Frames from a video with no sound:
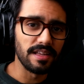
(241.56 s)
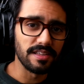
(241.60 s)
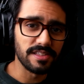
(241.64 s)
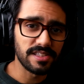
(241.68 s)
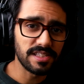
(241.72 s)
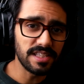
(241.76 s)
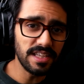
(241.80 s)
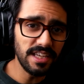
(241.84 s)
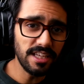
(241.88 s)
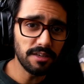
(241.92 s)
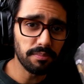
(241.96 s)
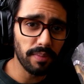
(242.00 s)

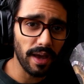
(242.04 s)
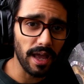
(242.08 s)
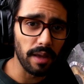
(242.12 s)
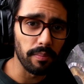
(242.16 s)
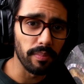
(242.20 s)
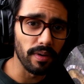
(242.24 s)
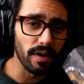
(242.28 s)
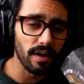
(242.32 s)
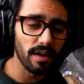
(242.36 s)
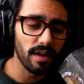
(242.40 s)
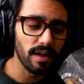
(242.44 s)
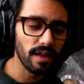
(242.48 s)
seed
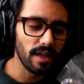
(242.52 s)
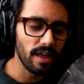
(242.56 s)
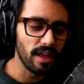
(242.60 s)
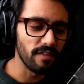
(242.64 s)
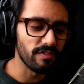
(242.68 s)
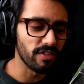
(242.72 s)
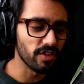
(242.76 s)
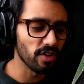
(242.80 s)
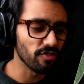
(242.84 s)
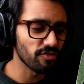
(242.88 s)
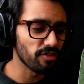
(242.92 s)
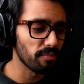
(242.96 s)
paper.
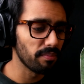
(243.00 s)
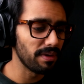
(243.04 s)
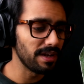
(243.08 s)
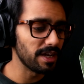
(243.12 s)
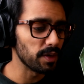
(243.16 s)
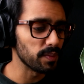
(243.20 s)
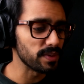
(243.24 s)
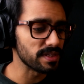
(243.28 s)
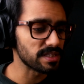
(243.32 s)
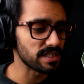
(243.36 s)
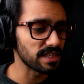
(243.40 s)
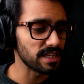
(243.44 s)
If you're not
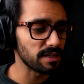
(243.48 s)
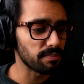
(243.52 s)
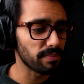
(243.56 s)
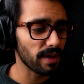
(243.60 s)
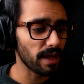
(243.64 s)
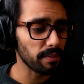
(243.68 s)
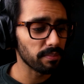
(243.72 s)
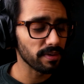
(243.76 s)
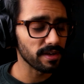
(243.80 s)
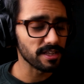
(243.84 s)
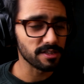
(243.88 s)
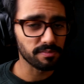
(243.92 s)
familiar with seed
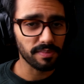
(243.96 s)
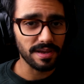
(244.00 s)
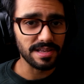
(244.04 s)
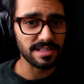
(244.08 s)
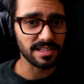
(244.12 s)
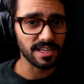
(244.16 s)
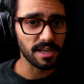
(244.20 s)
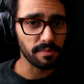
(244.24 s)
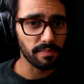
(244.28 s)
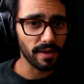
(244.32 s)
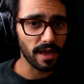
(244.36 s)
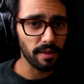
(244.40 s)
paper, it's
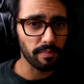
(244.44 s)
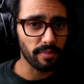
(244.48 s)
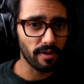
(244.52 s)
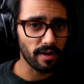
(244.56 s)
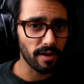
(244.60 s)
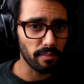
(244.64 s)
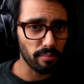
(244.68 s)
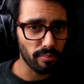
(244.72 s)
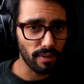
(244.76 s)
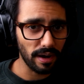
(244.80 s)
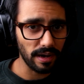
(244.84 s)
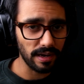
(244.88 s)
basically paper
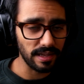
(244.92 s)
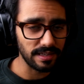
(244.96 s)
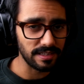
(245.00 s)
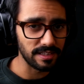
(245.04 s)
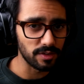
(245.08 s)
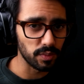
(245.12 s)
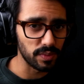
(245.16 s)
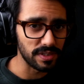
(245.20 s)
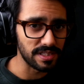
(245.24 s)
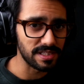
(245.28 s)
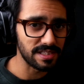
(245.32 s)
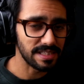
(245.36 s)

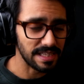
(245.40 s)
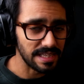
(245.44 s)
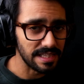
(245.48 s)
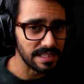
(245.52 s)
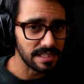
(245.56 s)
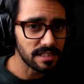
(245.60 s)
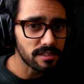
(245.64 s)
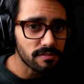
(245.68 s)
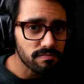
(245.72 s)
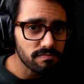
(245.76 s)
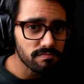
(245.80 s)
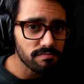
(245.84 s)
impregnated with
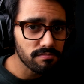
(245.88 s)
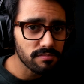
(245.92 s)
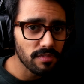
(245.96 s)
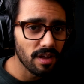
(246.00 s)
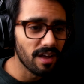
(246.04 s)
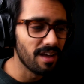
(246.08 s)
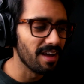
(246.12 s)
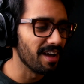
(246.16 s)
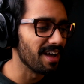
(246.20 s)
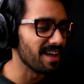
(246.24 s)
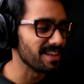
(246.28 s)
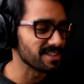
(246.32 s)
seeds.
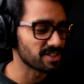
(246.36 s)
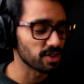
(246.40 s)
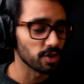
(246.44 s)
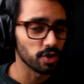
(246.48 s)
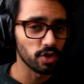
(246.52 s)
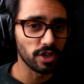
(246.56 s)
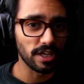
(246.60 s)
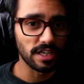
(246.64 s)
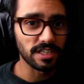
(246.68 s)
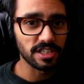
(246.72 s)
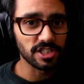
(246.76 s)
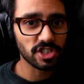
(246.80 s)
So
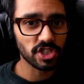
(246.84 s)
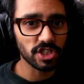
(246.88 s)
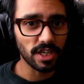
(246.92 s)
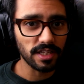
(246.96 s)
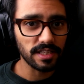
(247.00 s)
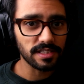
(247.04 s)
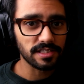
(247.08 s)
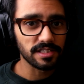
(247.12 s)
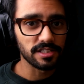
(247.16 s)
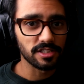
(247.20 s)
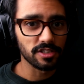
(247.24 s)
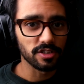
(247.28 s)
you can just
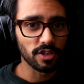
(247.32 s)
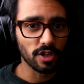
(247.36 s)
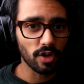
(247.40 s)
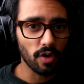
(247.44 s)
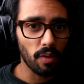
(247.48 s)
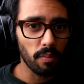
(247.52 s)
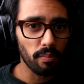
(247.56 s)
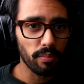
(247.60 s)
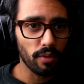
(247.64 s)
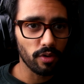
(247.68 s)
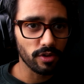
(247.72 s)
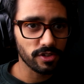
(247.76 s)
chuck this into the
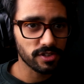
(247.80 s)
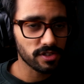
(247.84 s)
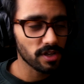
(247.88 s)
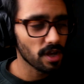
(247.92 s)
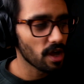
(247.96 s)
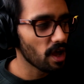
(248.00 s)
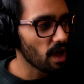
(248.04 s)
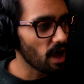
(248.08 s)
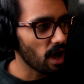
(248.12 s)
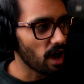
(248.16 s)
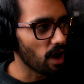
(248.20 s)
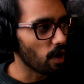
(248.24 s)
compost
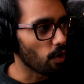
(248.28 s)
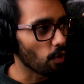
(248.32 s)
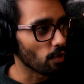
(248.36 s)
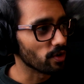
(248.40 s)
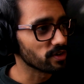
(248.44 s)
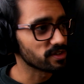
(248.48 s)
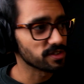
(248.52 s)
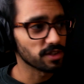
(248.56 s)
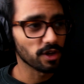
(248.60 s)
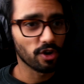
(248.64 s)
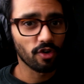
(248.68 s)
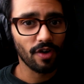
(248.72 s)
or
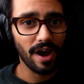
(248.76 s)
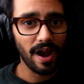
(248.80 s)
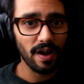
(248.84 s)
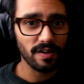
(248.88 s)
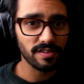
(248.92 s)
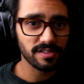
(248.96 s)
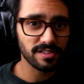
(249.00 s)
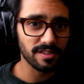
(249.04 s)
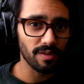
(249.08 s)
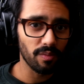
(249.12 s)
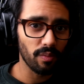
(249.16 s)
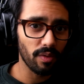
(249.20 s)
into the
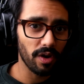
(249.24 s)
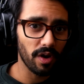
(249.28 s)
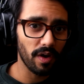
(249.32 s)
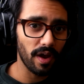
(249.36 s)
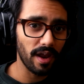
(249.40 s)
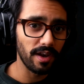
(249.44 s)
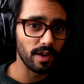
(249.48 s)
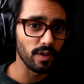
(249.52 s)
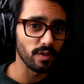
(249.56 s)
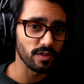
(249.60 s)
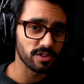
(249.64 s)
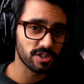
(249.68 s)
ground somewhere,
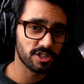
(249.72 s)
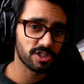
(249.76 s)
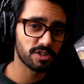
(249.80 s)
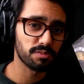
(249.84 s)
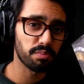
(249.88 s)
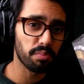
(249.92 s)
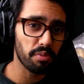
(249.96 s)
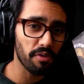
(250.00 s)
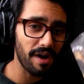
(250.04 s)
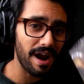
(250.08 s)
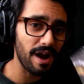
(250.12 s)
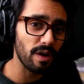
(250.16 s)
and it'll
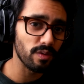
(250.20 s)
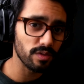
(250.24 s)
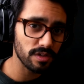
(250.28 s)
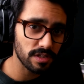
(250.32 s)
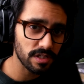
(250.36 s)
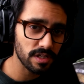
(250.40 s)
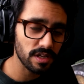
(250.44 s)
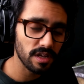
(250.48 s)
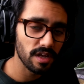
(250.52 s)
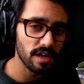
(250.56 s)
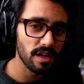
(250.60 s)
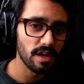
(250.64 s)

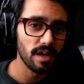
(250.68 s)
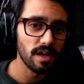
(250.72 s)
sprout